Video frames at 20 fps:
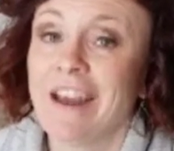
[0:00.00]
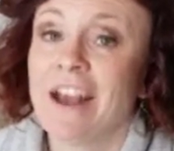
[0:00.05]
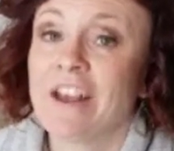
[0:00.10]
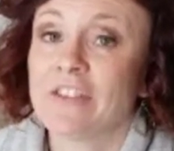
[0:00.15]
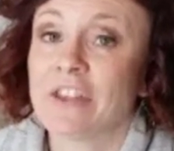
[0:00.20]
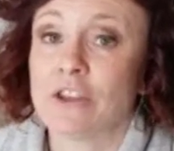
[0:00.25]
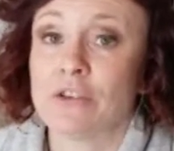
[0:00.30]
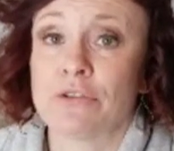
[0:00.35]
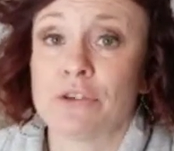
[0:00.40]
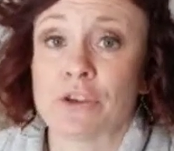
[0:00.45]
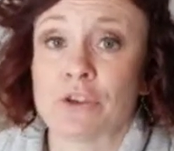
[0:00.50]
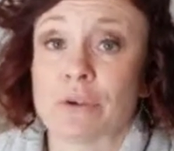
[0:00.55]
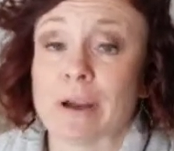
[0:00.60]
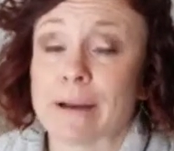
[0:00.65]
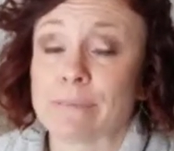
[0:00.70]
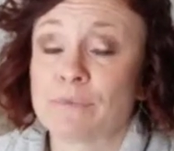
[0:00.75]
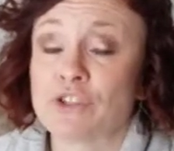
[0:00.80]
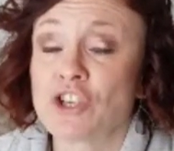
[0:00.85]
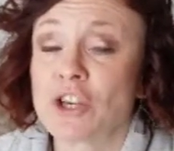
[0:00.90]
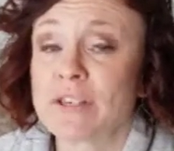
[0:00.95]
that you can
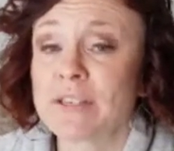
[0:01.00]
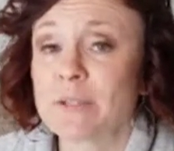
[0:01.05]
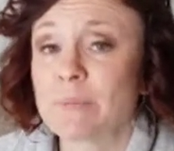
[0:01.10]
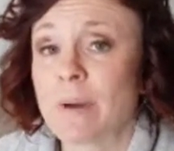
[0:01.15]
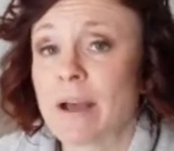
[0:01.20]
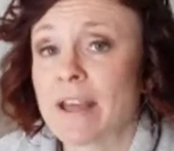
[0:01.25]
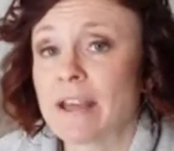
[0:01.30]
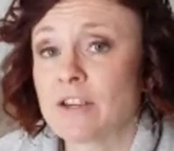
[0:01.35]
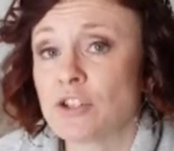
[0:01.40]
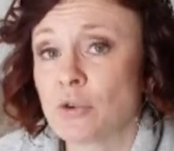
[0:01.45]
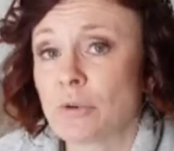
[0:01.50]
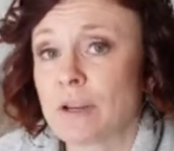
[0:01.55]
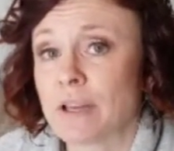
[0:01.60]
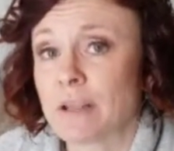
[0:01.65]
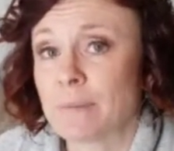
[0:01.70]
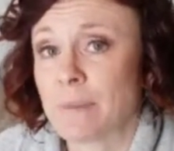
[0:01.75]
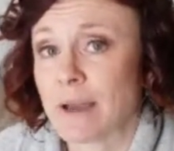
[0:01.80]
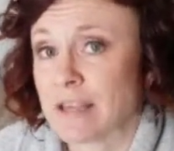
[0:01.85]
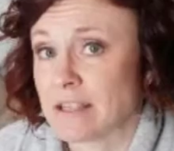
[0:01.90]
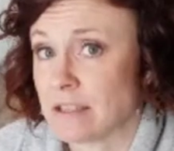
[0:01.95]
grab just by
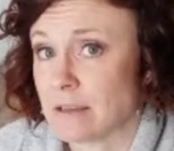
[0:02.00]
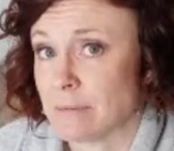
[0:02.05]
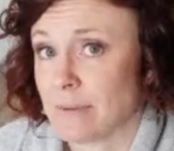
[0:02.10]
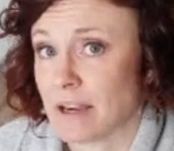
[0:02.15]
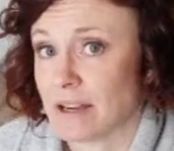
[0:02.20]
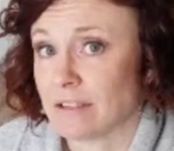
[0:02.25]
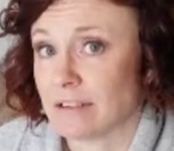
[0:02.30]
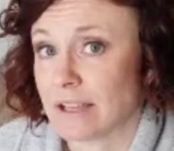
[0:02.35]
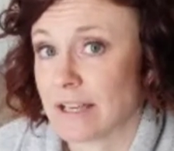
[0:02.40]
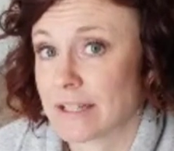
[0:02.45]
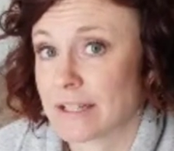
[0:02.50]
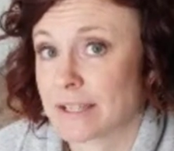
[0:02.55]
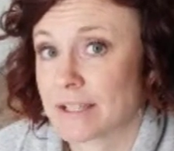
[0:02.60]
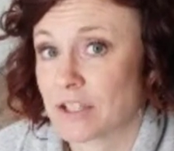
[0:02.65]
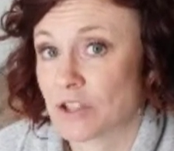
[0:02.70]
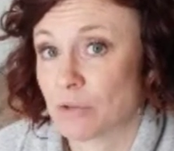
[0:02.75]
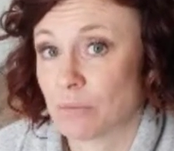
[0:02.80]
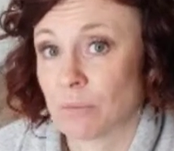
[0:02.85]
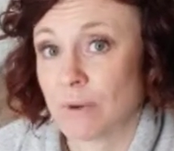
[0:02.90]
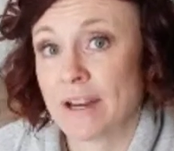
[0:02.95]
joining my email
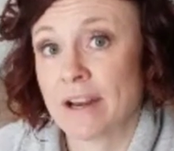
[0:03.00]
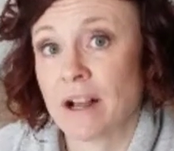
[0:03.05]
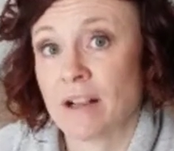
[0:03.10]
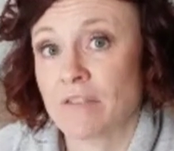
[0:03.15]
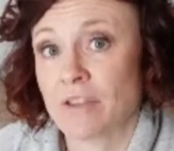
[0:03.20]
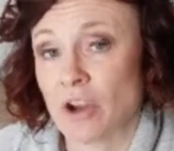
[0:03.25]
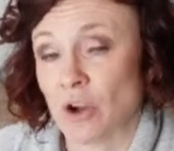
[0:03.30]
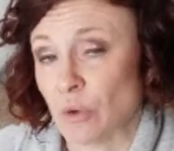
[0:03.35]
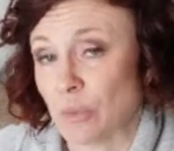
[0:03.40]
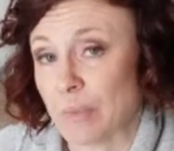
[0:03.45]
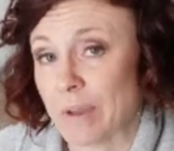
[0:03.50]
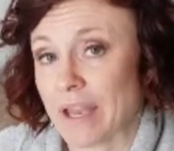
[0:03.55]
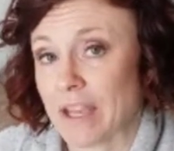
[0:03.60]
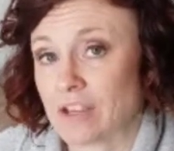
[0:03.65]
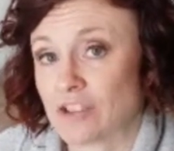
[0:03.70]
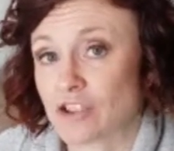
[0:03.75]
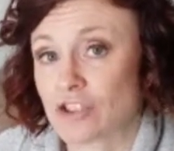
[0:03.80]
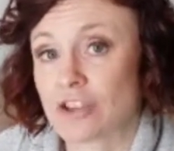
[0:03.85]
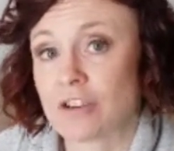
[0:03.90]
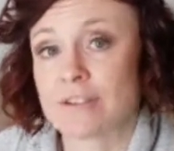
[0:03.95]
list right on the
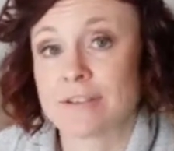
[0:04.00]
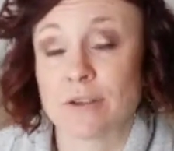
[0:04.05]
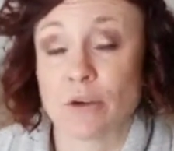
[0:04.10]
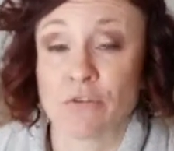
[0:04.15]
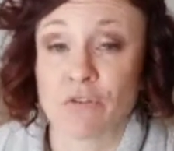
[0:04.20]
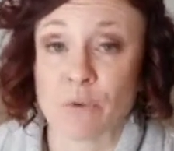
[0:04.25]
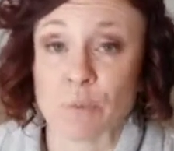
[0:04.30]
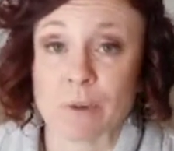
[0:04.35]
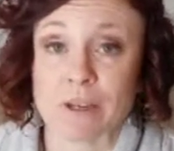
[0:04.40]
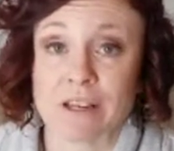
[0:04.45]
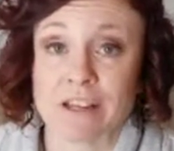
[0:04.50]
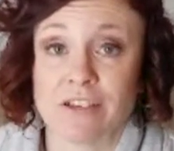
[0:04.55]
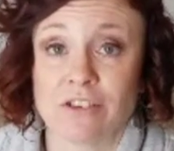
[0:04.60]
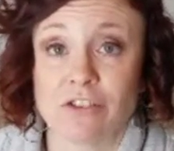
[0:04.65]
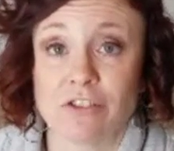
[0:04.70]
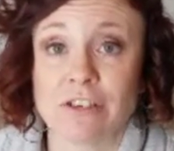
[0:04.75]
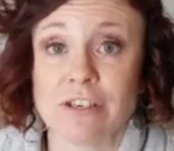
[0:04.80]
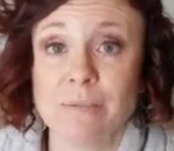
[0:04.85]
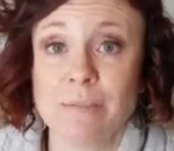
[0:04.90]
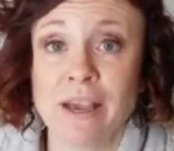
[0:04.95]
homepage. So if you put in
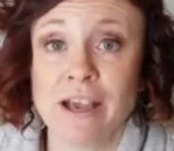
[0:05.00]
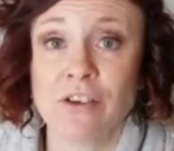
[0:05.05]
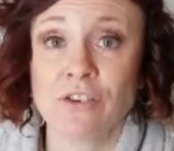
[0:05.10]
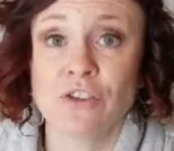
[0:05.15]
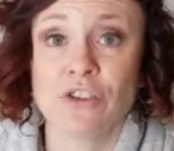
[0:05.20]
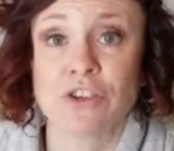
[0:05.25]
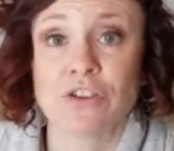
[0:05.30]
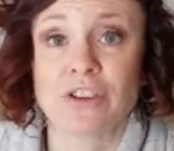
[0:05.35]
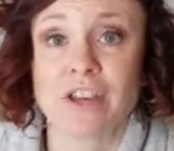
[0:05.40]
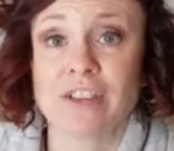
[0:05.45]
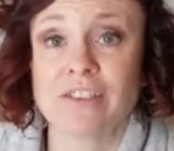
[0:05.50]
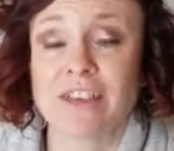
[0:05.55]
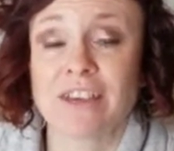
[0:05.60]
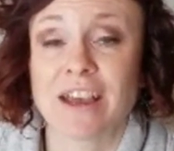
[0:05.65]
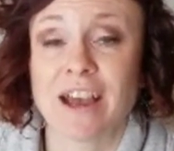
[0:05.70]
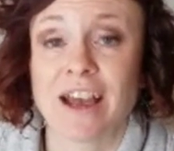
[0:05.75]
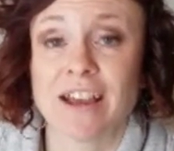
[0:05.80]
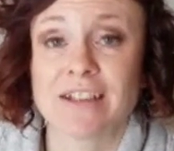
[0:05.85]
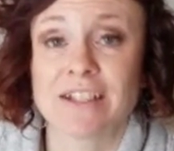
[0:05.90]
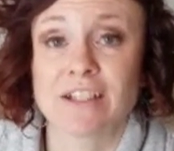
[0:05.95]
your email, you'll get the
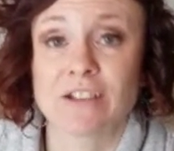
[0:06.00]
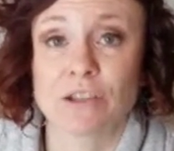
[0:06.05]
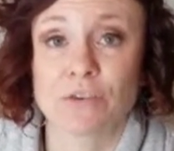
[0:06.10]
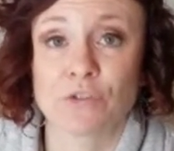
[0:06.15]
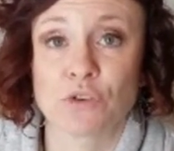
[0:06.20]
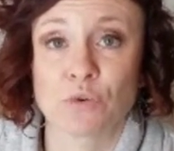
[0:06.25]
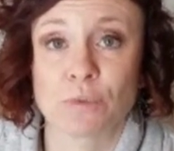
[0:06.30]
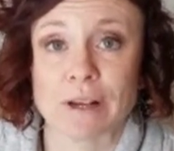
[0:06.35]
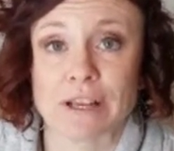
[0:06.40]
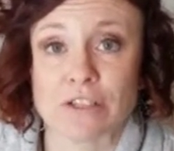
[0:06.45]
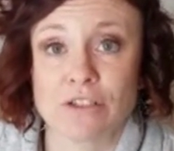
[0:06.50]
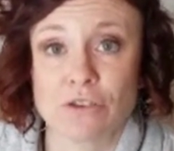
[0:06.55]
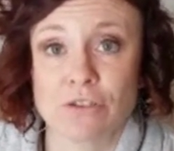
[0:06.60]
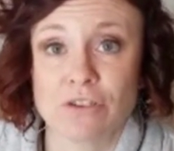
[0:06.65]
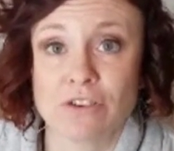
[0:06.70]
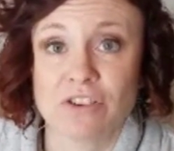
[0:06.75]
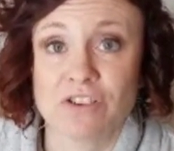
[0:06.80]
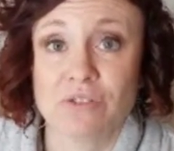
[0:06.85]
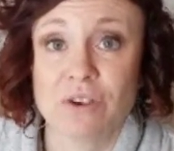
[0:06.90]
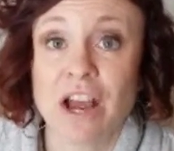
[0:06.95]
guide delivered right to
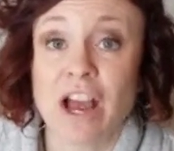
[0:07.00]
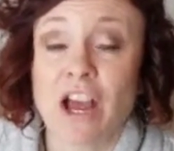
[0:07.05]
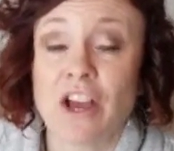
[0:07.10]
you.